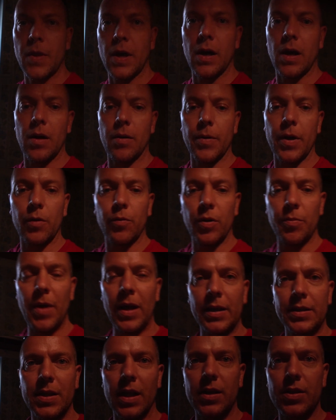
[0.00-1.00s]
It would
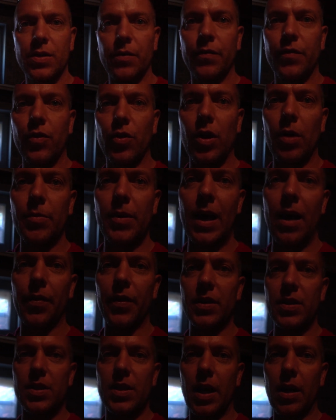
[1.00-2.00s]
make sense if you come down
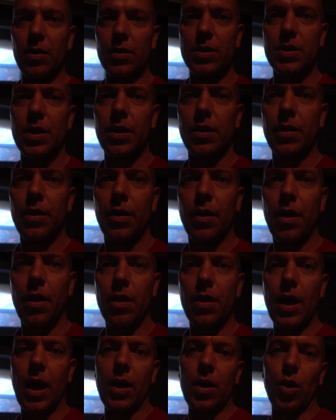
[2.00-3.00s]
the stairs
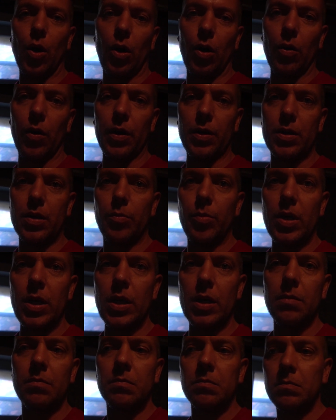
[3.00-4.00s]
that you're going to
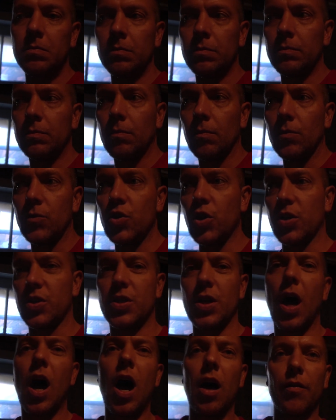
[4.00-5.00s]
be
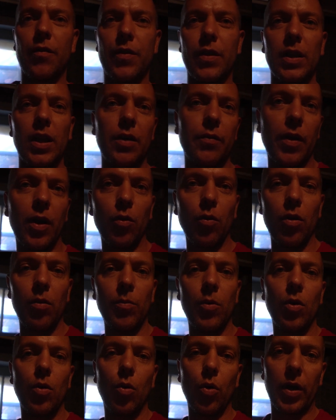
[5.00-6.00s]
just off the living
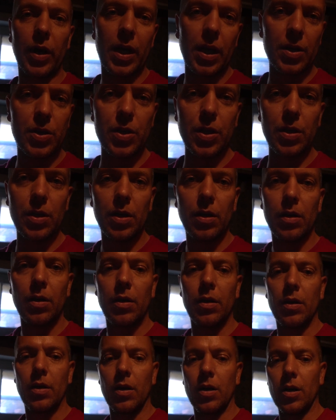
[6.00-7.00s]
room or kitchen.
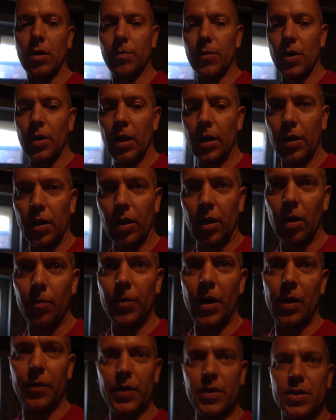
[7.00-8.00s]
You're not gonna come
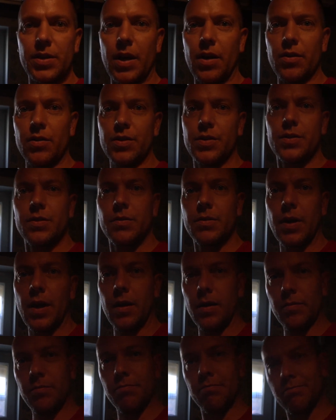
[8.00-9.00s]
down the stairs
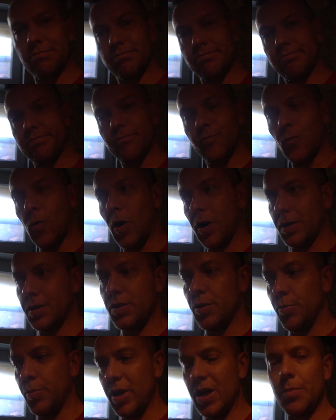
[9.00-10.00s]
and want
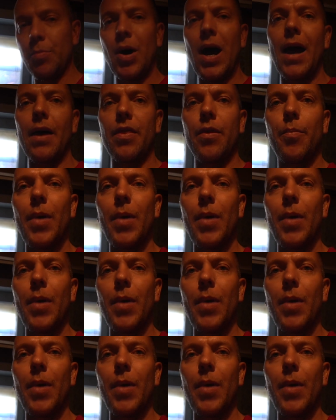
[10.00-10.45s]
to be by the